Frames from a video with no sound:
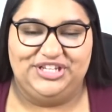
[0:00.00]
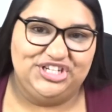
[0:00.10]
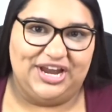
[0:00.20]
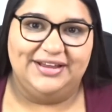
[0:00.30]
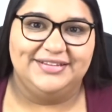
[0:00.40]

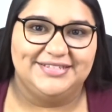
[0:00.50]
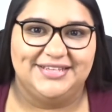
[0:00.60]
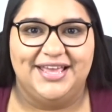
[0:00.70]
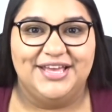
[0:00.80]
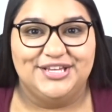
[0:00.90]
checks.
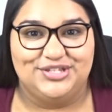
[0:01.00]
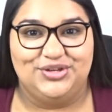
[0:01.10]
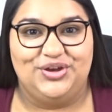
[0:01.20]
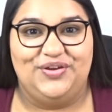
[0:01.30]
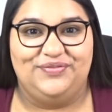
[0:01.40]

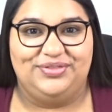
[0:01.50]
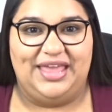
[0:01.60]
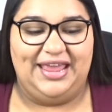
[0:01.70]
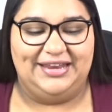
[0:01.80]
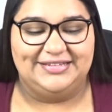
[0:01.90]
So if
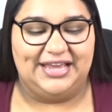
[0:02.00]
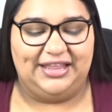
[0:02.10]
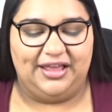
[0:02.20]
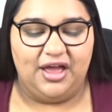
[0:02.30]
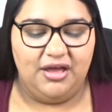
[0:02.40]
they decided
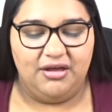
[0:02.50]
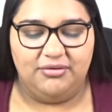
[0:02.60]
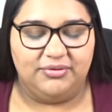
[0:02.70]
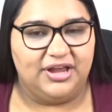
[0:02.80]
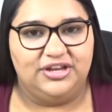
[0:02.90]
like,
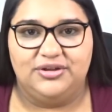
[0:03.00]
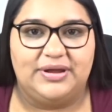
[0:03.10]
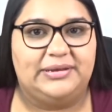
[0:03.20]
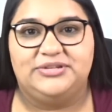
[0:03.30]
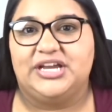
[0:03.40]
oh, we're gonna do a
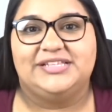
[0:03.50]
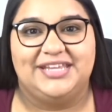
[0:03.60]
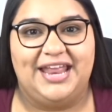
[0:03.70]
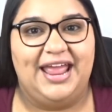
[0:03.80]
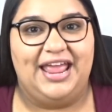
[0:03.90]
random check
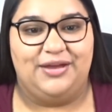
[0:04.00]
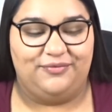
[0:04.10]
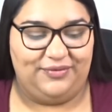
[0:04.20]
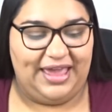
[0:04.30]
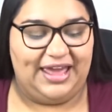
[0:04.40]
today, and
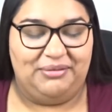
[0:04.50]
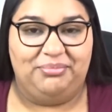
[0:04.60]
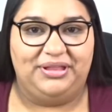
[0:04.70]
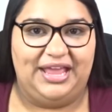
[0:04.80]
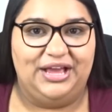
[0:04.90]
if we had a
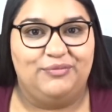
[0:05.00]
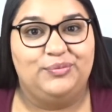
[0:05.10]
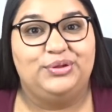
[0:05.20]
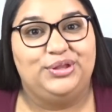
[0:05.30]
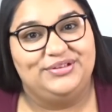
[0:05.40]
blank, we
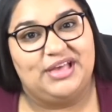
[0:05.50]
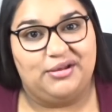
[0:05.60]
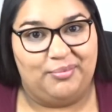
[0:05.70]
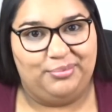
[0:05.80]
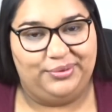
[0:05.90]
would lose out
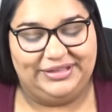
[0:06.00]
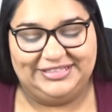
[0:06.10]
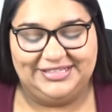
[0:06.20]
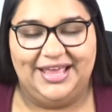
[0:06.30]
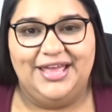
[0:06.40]
on
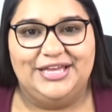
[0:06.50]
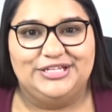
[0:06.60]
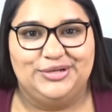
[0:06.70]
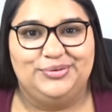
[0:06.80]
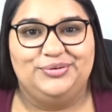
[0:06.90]
points.
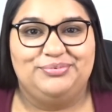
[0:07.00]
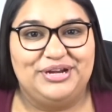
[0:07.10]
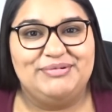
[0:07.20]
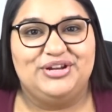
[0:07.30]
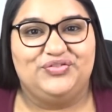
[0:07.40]
So we were
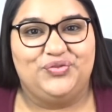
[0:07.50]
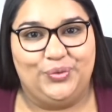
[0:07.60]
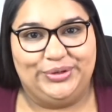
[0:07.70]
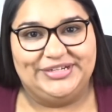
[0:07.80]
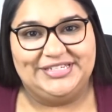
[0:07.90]
pretty much
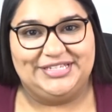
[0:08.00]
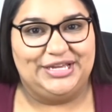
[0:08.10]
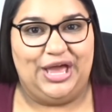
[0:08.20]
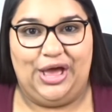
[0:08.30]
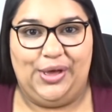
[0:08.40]
forced to
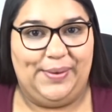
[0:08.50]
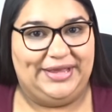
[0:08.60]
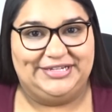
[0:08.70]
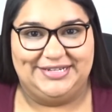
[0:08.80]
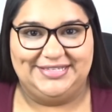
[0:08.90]
go
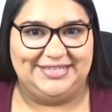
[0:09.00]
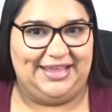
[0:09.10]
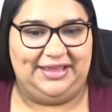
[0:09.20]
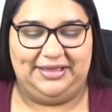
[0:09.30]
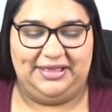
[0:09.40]
and just
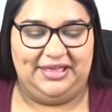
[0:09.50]
like